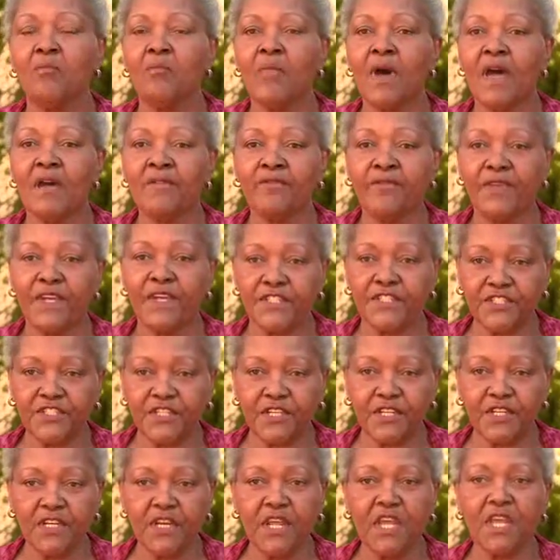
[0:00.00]
My
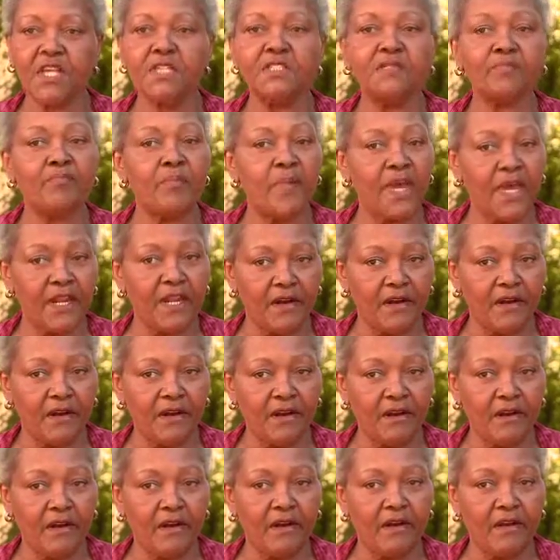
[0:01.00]
vision is better.
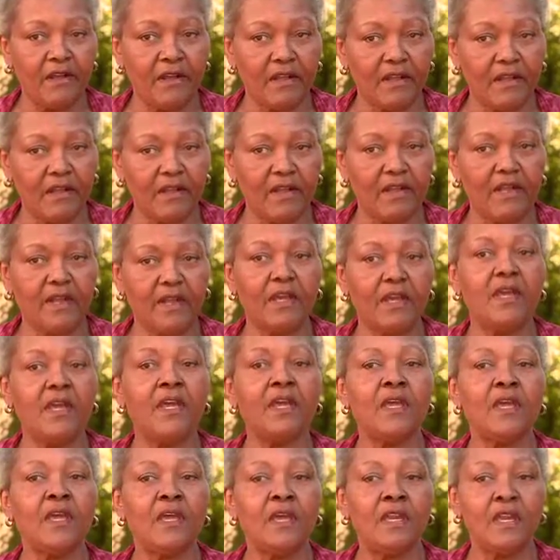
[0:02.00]

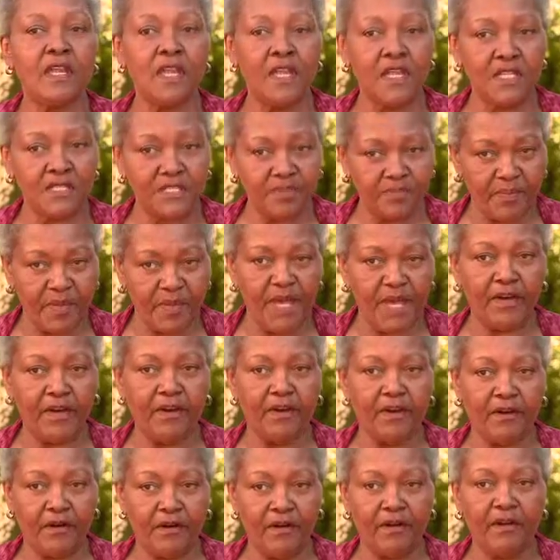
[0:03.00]
It is
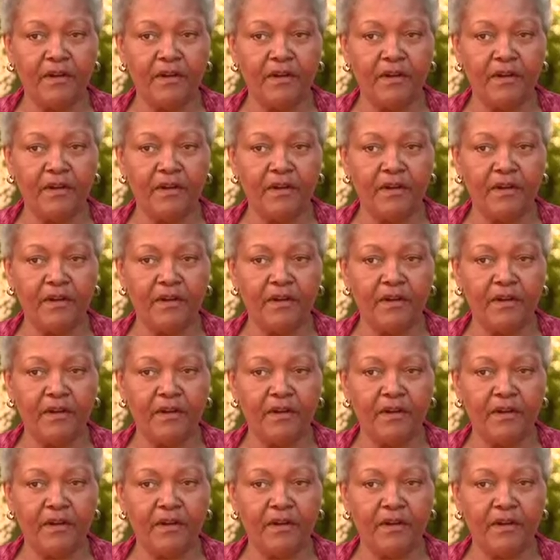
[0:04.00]
better.